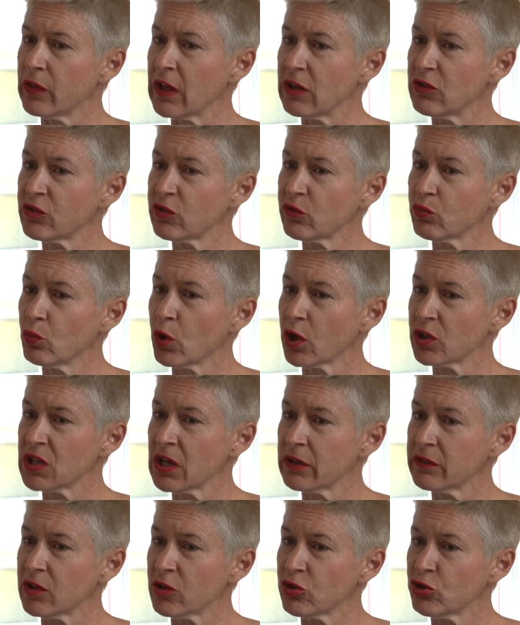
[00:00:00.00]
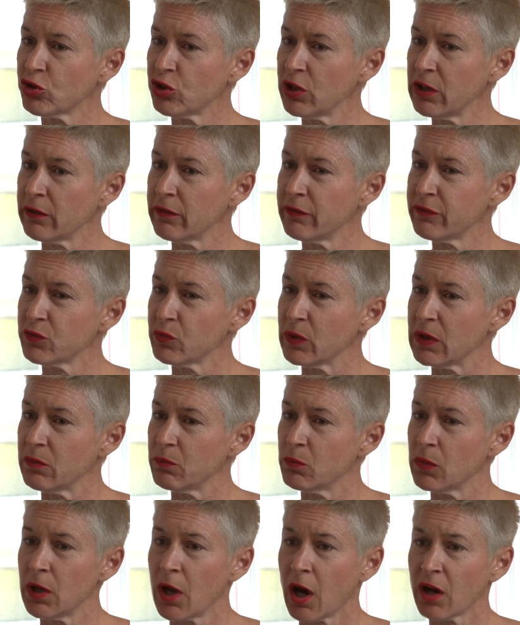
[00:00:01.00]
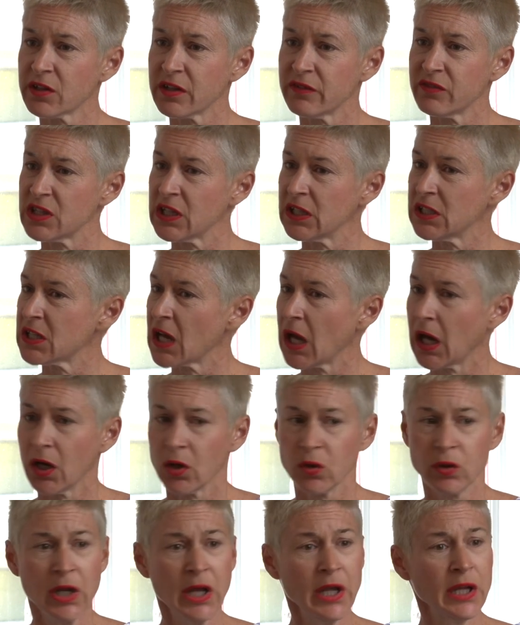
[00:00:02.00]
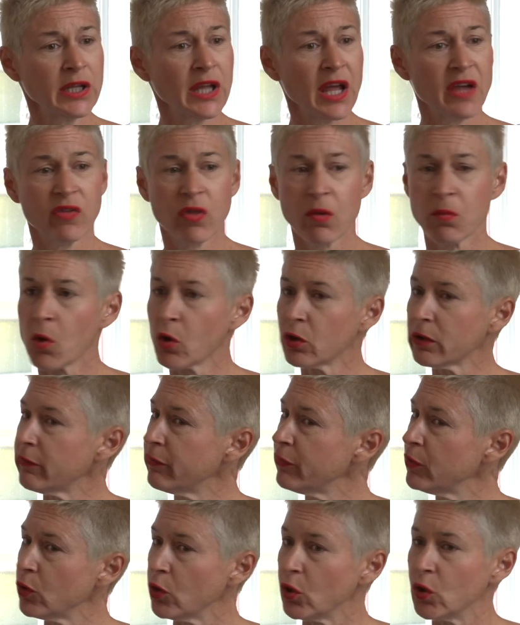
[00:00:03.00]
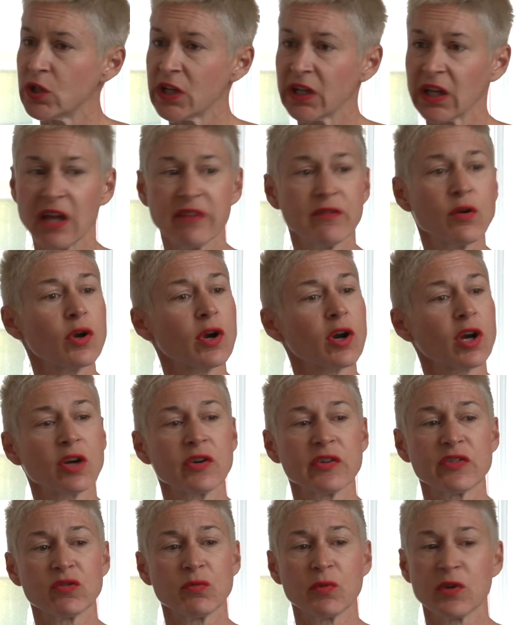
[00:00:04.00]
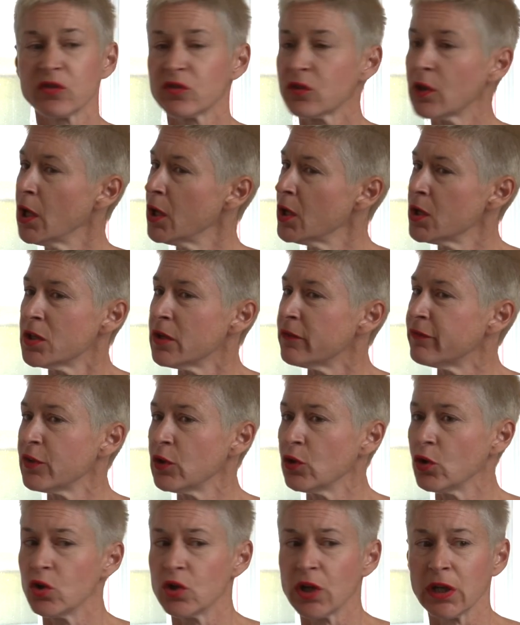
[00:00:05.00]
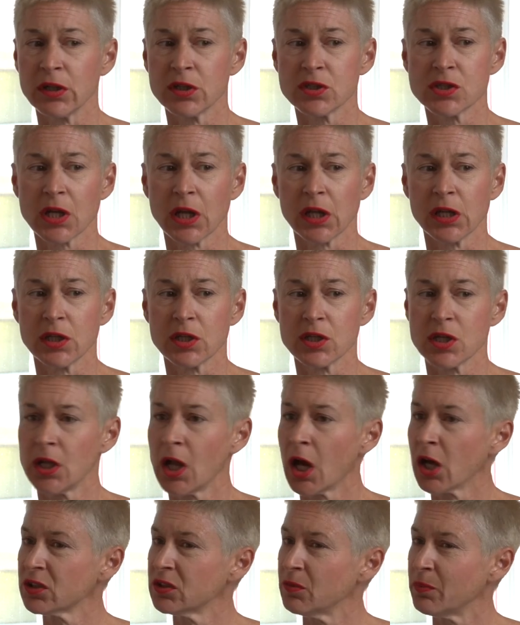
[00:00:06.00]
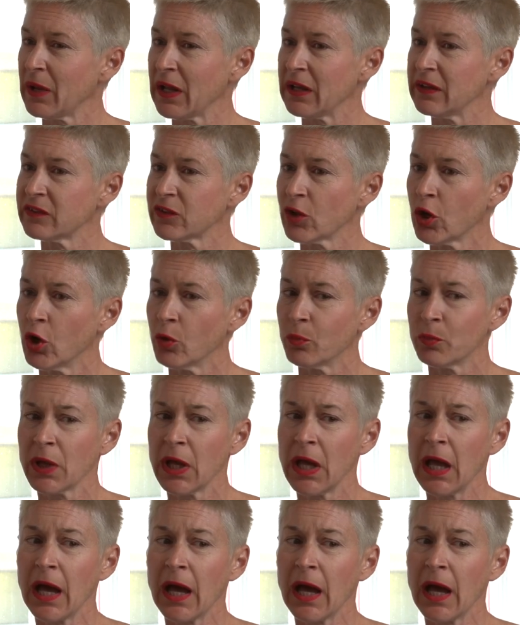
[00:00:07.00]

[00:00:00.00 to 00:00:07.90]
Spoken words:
They just worked out their shift. We locked everything down, gave them all the food, gave all our customers the food, and locked the place up.